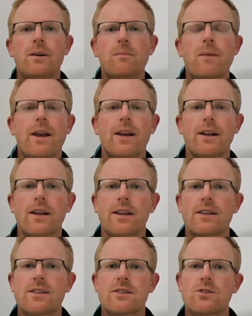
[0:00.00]
mating
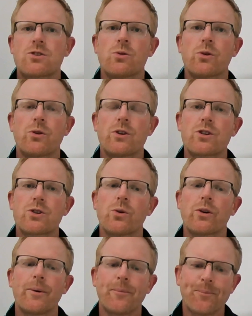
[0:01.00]
lengths shorter and
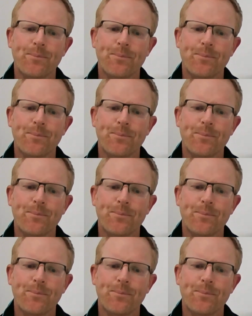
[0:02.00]
shorter.